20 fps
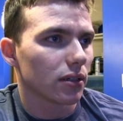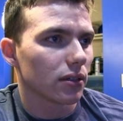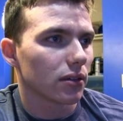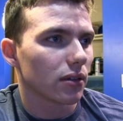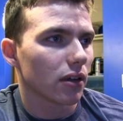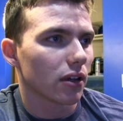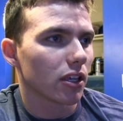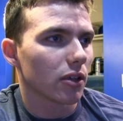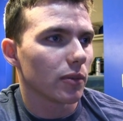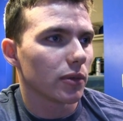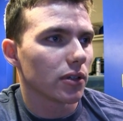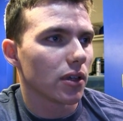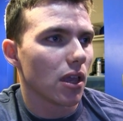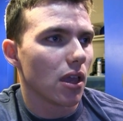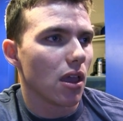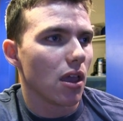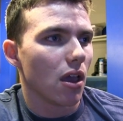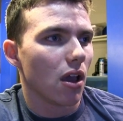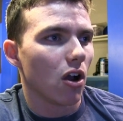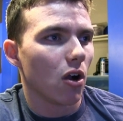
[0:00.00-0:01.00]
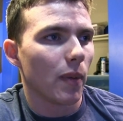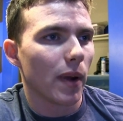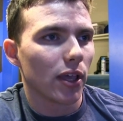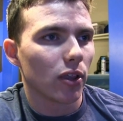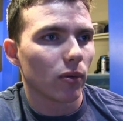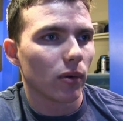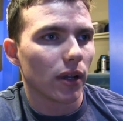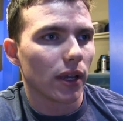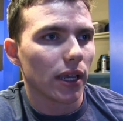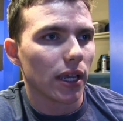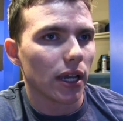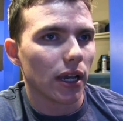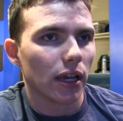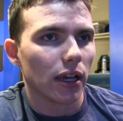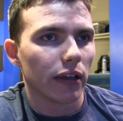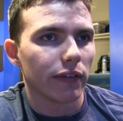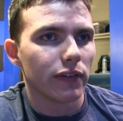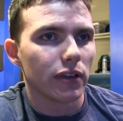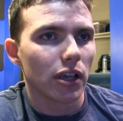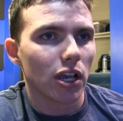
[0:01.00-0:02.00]
Document. Oh, by the way,
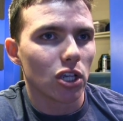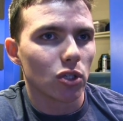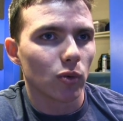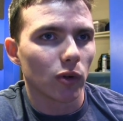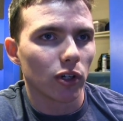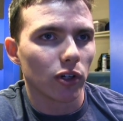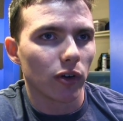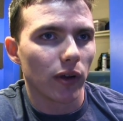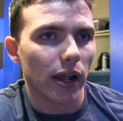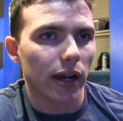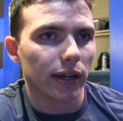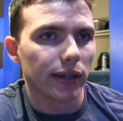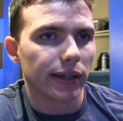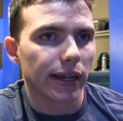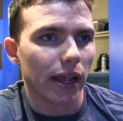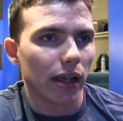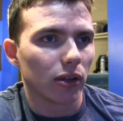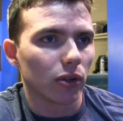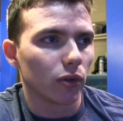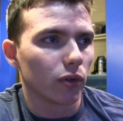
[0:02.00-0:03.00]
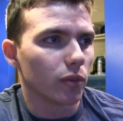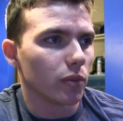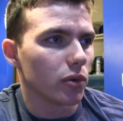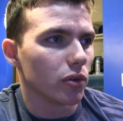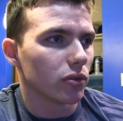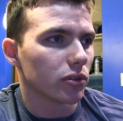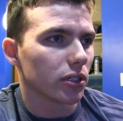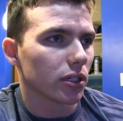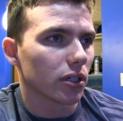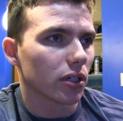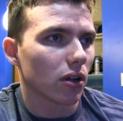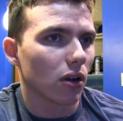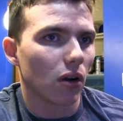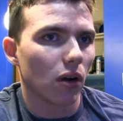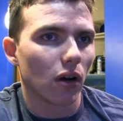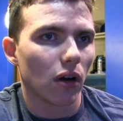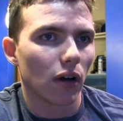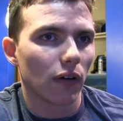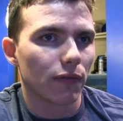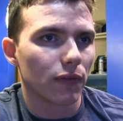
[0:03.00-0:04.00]
if you guys want to know how to download music
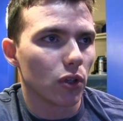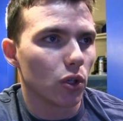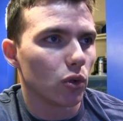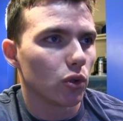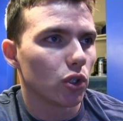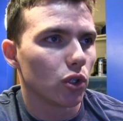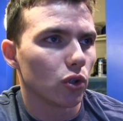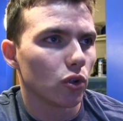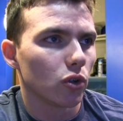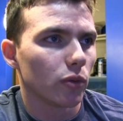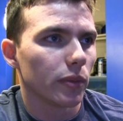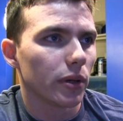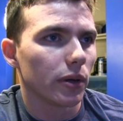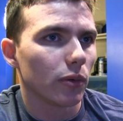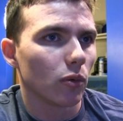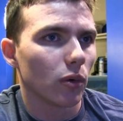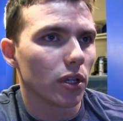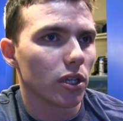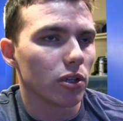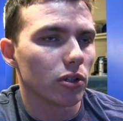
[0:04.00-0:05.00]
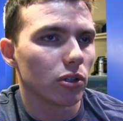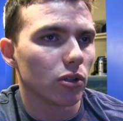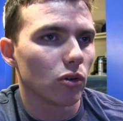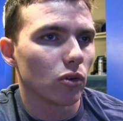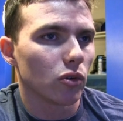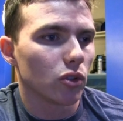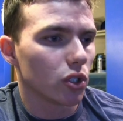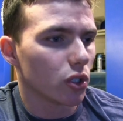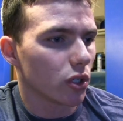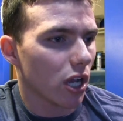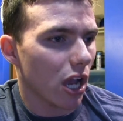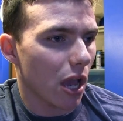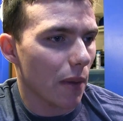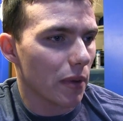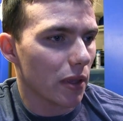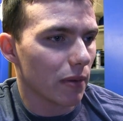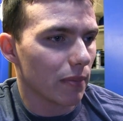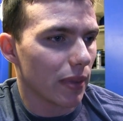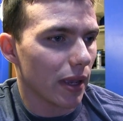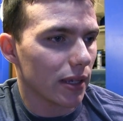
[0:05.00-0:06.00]
off YouTube, what you do is you
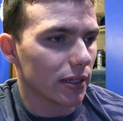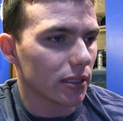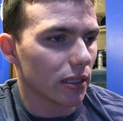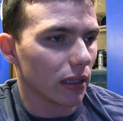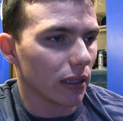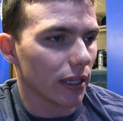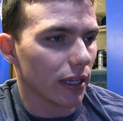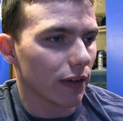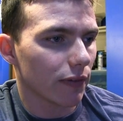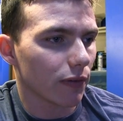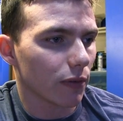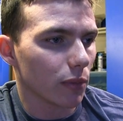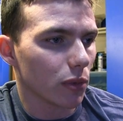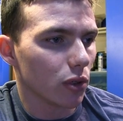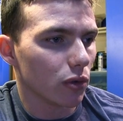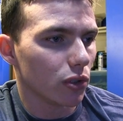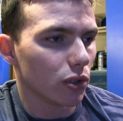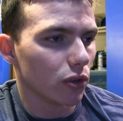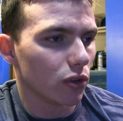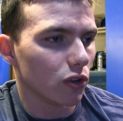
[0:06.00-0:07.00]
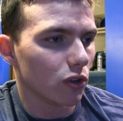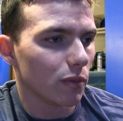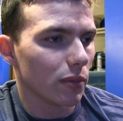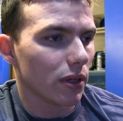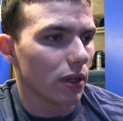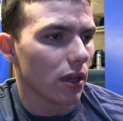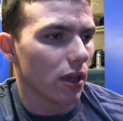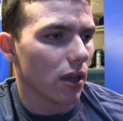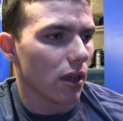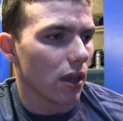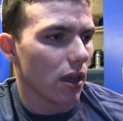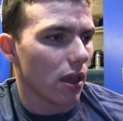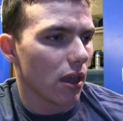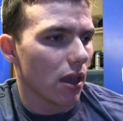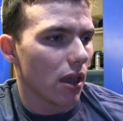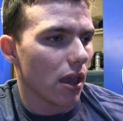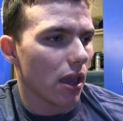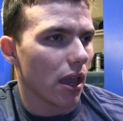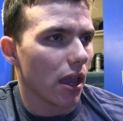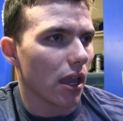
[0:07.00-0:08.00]
copy and paste the link from YouTube,
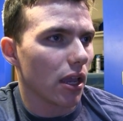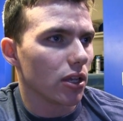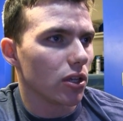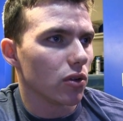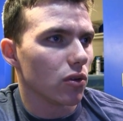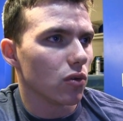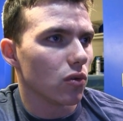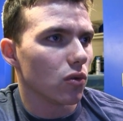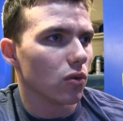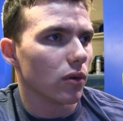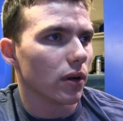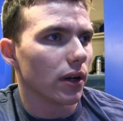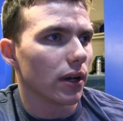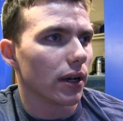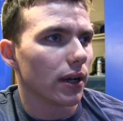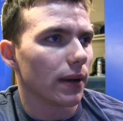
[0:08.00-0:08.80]
and you,